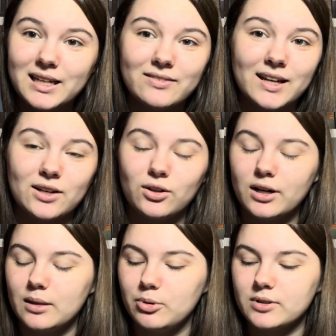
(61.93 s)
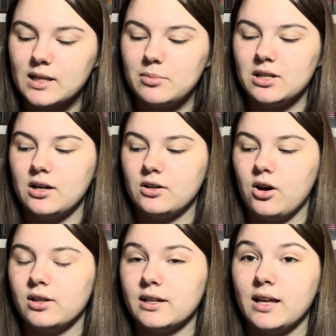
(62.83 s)
and like a lot of the books I've been
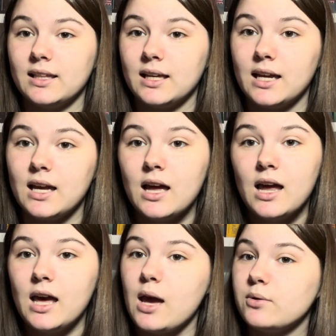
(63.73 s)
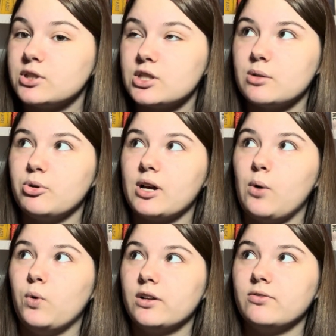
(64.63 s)
unhauling lately, it was just a book I
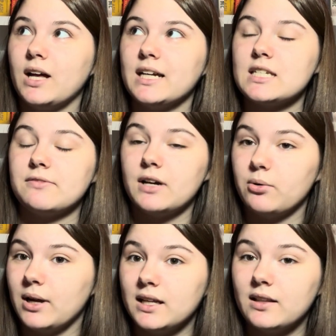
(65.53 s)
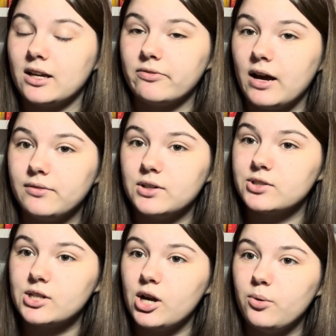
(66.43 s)
would have liked if I read it like 5
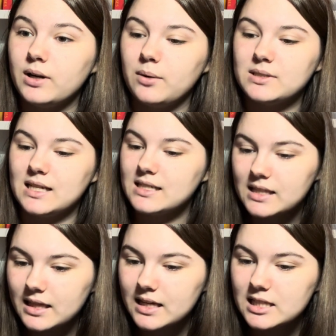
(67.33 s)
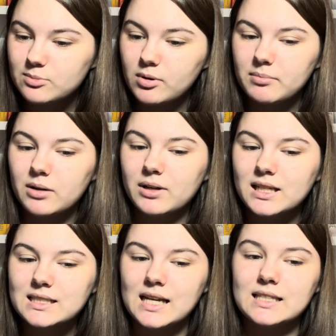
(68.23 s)
years ago when I was into this, but my
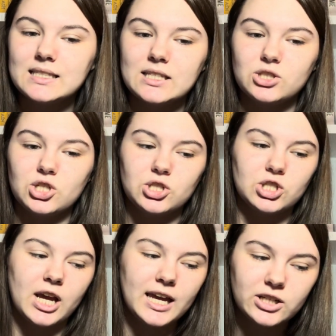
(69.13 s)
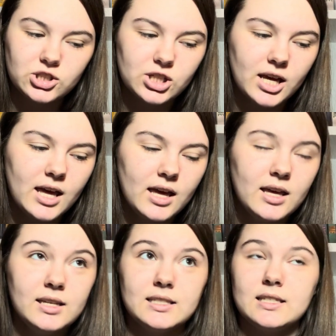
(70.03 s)
reading taste has just changed
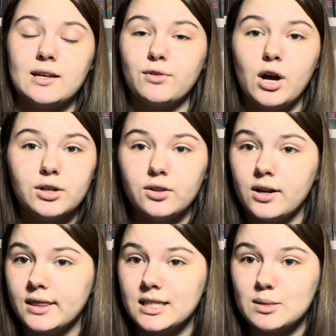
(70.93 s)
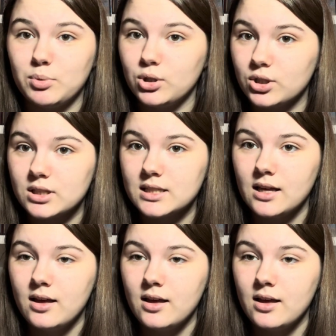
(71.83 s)
since I've gotten a lot of these books.